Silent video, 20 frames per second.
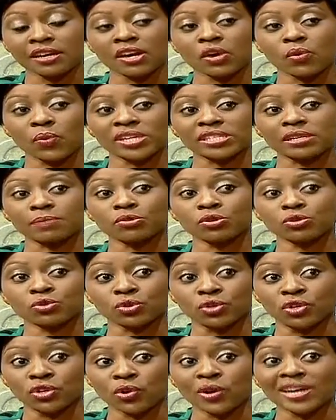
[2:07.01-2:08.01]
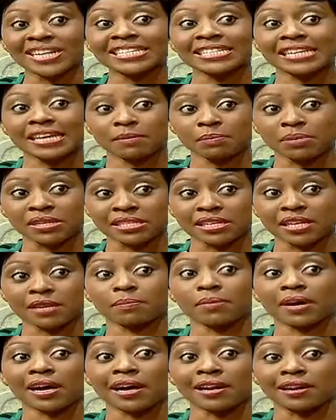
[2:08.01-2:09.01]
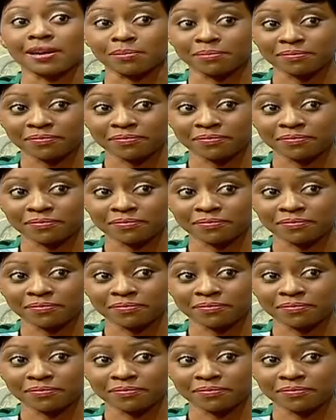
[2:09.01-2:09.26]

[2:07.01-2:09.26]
we are supposed to grow at 10% per annum.